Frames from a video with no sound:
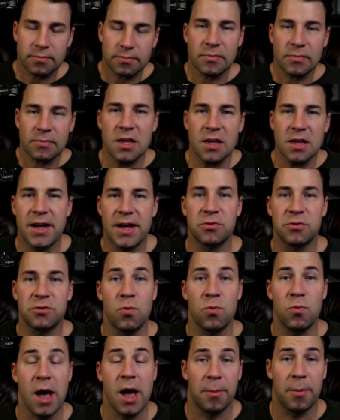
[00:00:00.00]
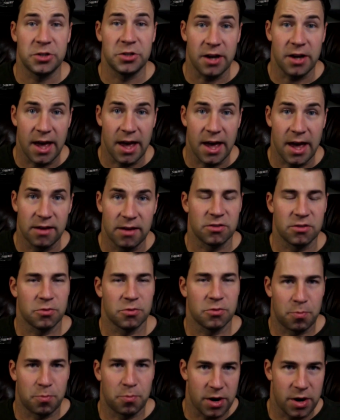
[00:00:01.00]
that's option A, is at the
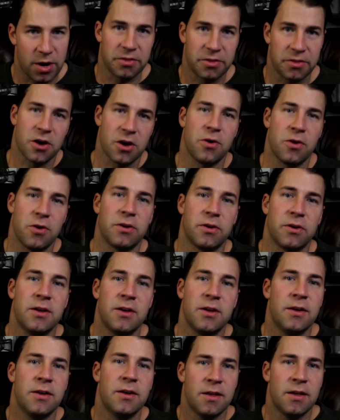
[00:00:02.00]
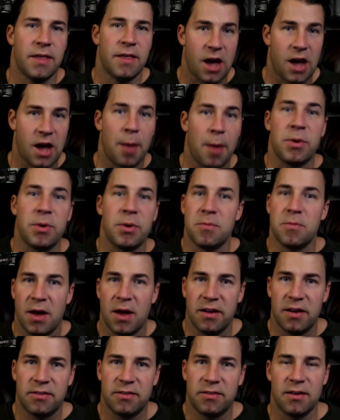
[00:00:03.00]
break of the code, they copied and
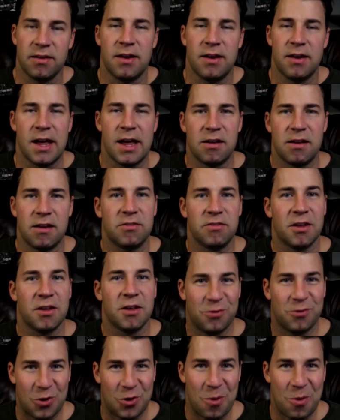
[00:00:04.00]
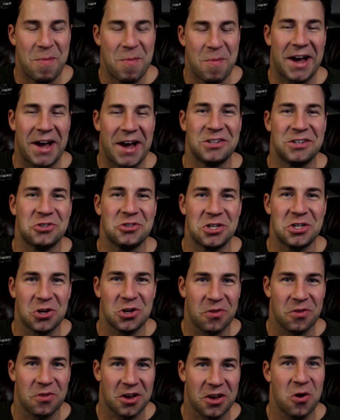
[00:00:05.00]
pasted, and instead of going back and changing
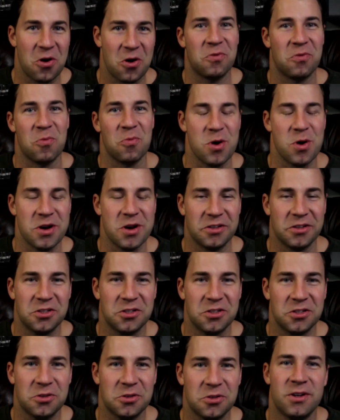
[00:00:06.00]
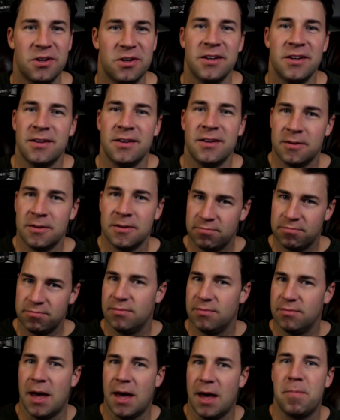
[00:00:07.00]
all that code from 1 to 2,
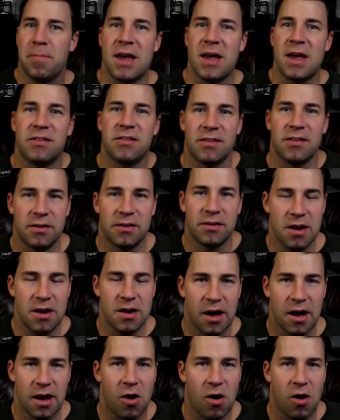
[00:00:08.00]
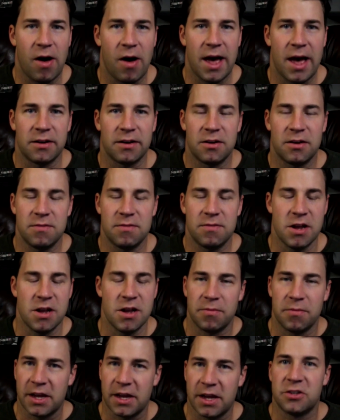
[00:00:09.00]
that pasted uh, all had you know
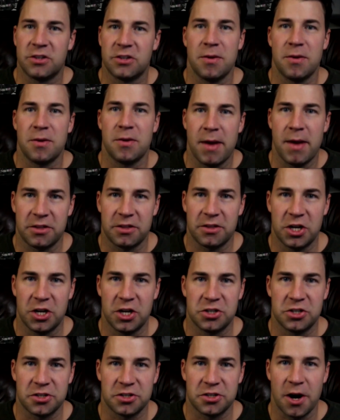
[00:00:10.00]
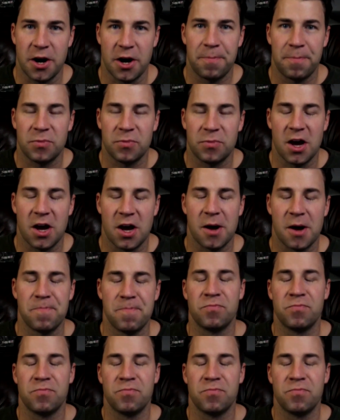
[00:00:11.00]
they could ch- make the changes there. Um,